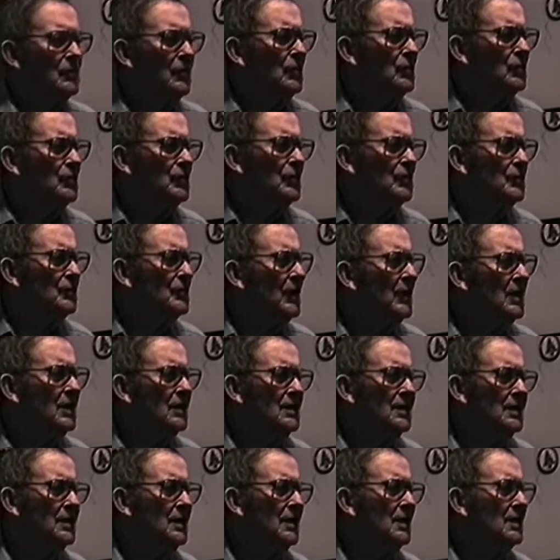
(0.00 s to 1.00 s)
or
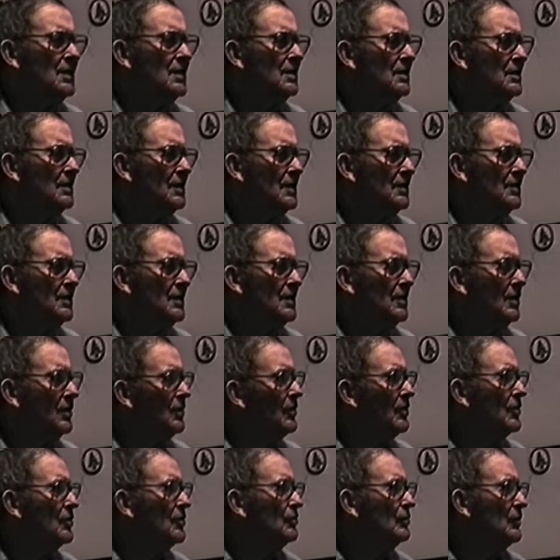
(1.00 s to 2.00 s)
second day that they
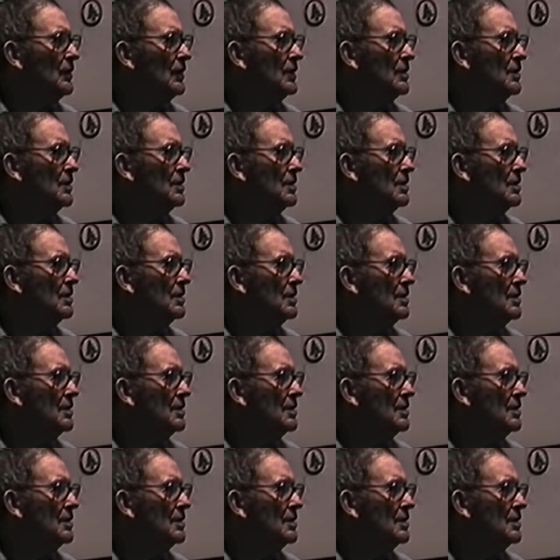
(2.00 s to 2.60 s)
hired me,